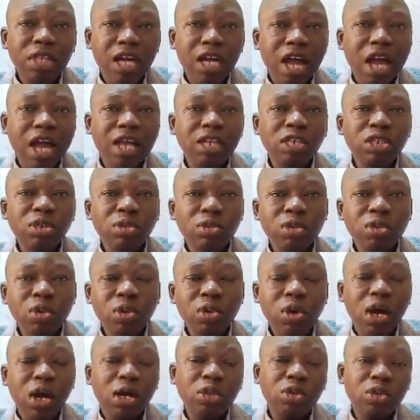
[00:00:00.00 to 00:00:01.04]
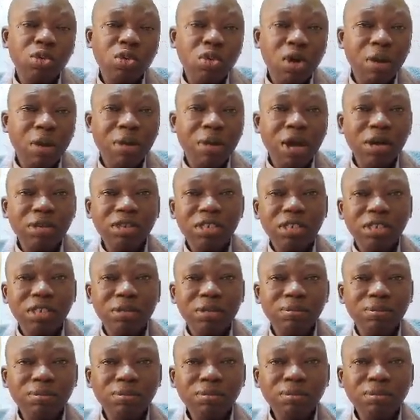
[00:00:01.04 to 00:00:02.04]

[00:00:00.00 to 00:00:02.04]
and you will know how to go about it.